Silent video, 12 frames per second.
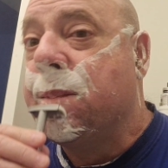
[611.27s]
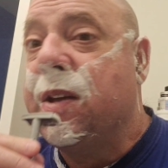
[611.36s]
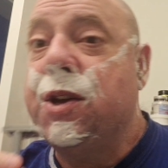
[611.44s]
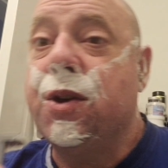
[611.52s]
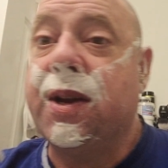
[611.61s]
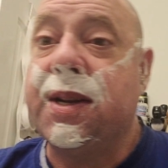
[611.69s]

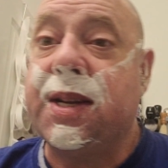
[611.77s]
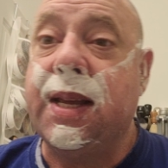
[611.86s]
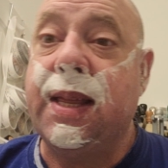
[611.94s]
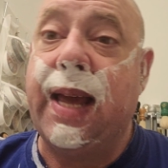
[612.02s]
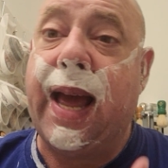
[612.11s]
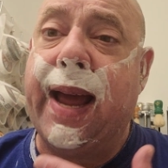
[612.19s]
you can
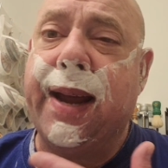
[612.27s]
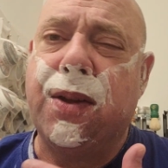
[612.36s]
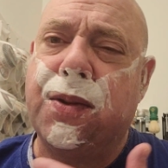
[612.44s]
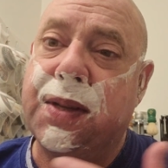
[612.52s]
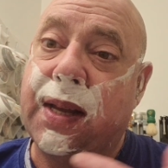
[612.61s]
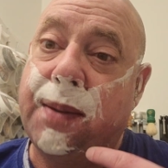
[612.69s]
see the
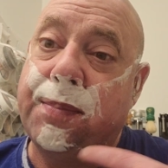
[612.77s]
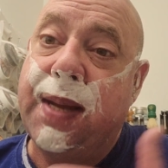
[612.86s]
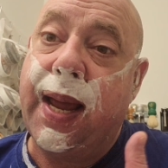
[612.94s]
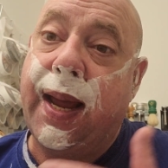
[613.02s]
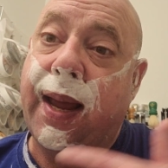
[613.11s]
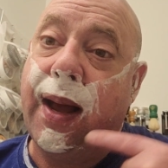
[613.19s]
angles that I'm
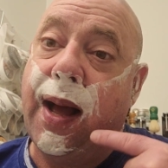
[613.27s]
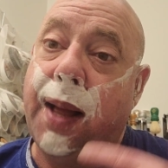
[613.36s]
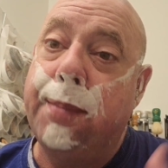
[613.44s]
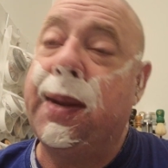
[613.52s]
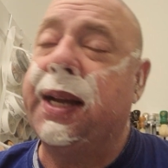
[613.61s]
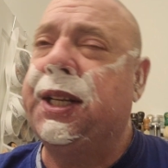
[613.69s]
taking
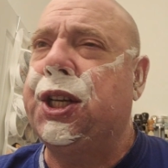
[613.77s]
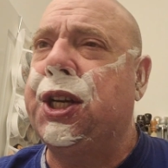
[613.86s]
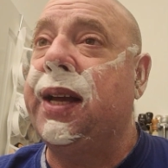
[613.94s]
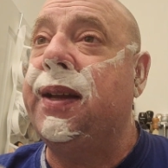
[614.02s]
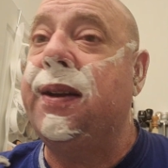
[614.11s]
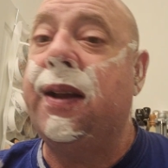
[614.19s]
on my
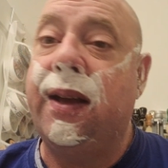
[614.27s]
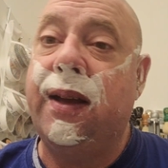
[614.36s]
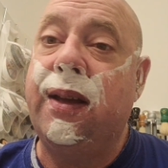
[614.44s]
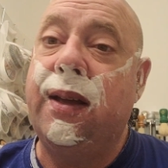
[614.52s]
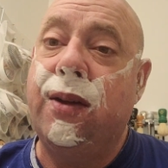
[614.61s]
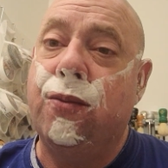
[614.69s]
chin
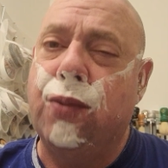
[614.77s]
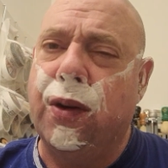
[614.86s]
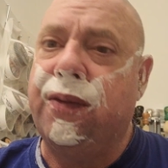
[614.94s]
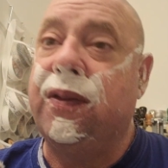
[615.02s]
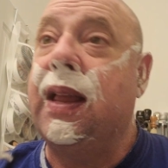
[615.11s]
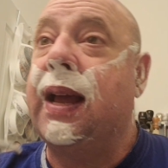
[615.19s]

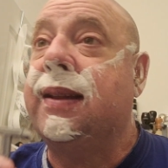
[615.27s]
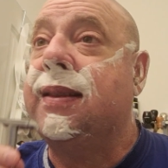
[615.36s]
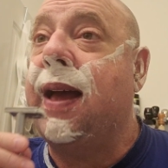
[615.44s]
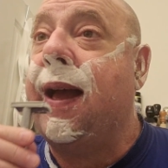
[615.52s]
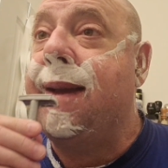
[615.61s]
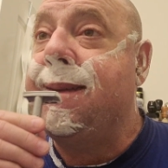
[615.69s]
reflect
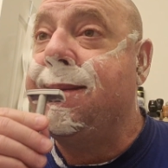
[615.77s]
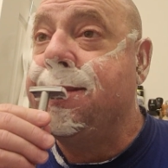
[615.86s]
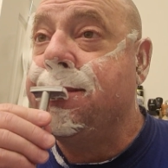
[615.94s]
that.